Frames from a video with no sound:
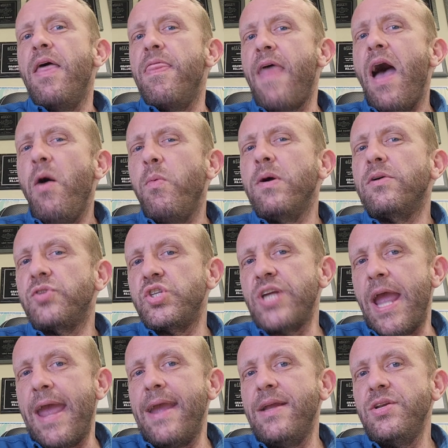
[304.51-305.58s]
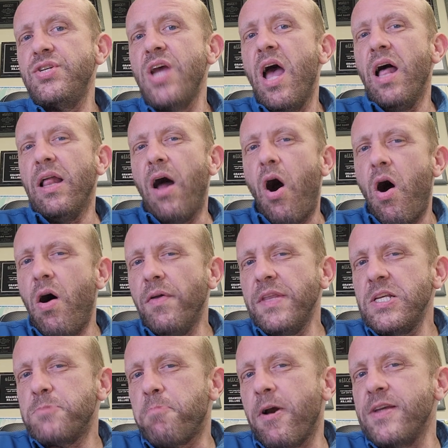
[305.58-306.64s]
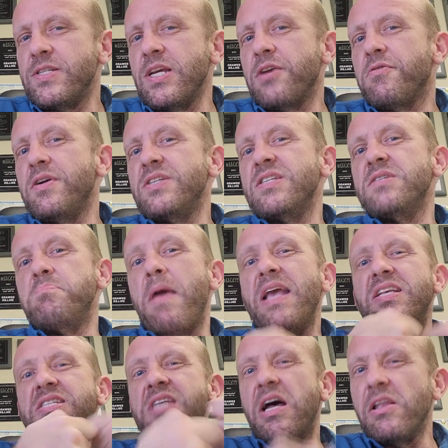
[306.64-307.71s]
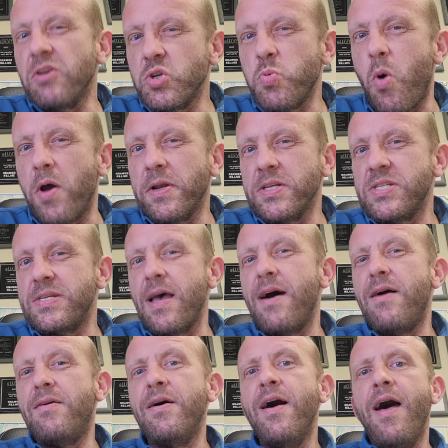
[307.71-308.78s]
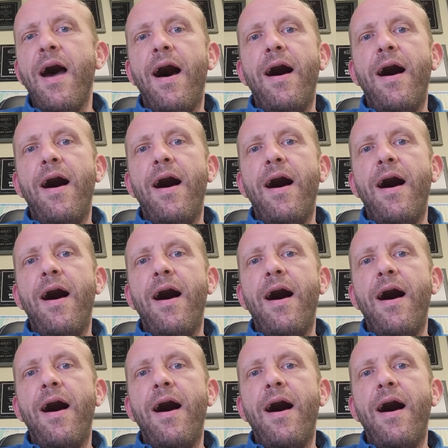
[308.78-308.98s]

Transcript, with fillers: That will change all these price increases make sellers want to sell.